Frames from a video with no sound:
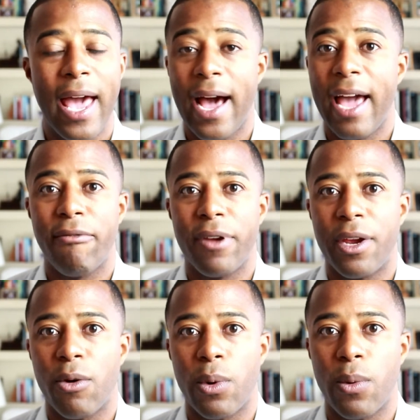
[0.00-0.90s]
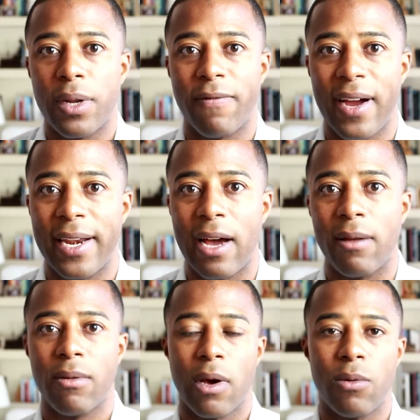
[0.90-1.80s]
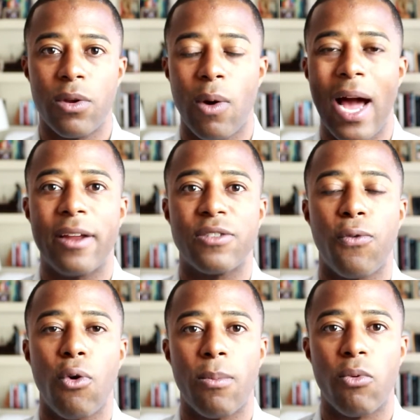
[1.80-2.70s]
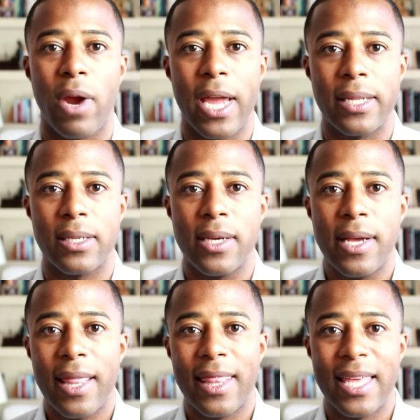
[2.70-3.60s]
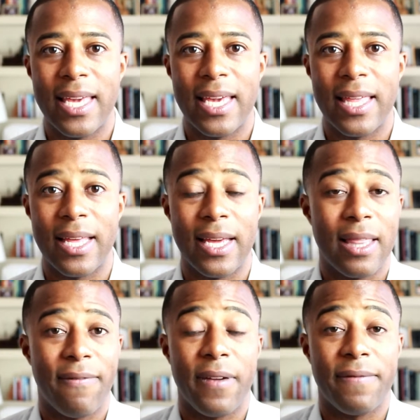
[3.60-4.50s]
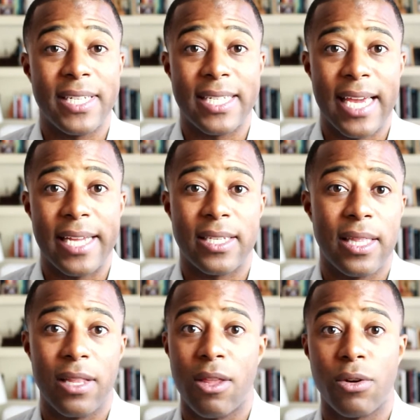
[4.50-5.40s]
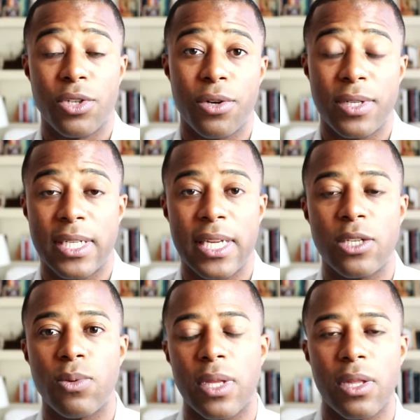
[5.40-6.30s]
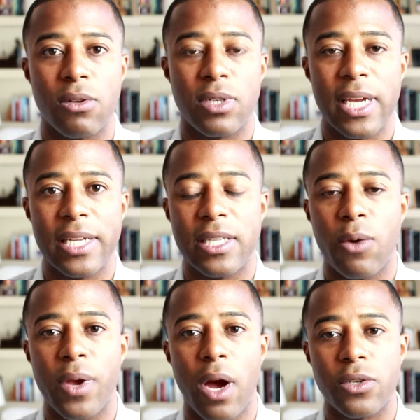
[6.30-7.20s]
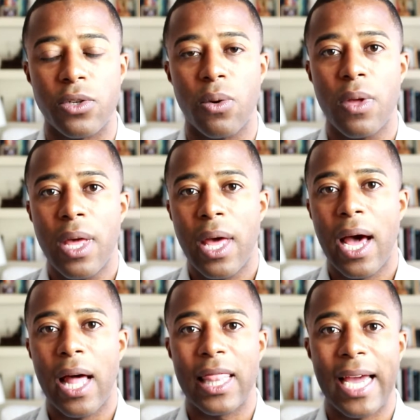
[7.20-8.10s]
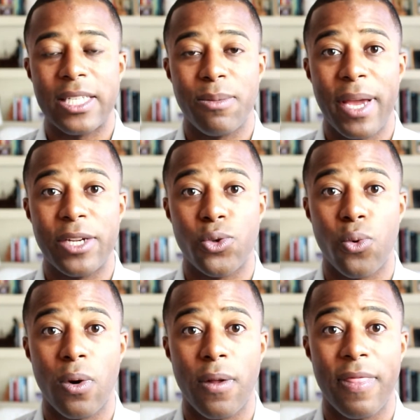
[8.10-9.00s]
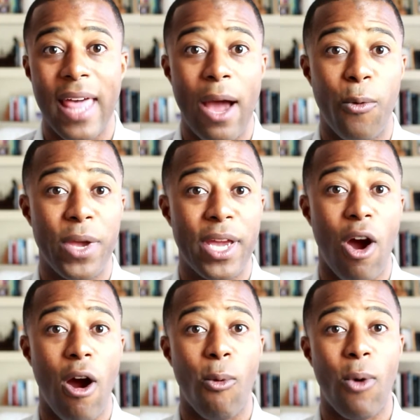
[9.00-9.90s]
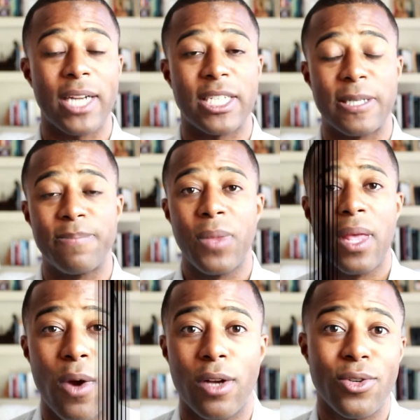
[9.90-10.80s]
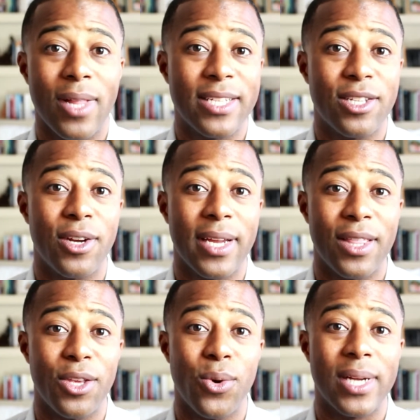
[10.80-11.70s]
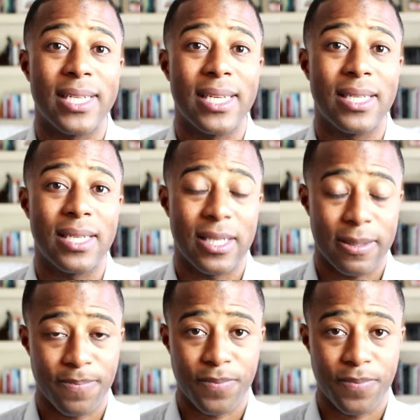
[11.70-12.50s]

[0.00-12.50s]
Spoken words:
Every year we want to find out, how does Forbes rate the 50 states, and then there are certain cities within those states that we also like to make sure that we are watching. We also like to look at the U.S. Census.